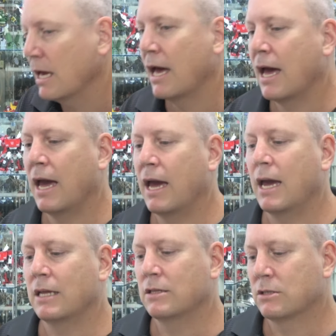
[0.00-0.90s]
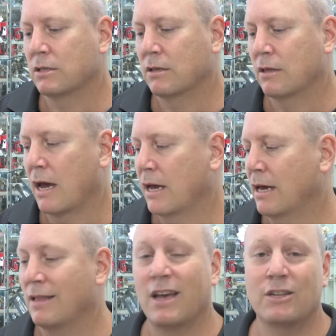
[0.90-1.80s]
and
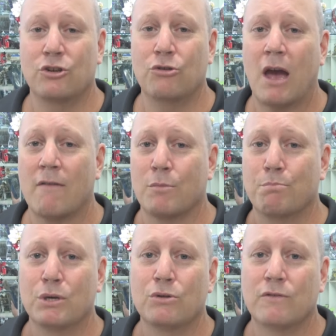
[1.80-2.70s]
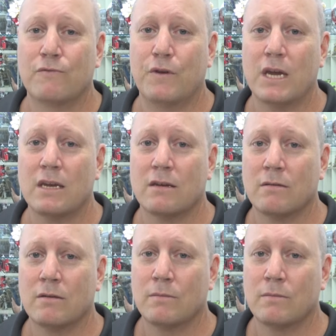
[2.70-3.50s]
they do have a Builder Fig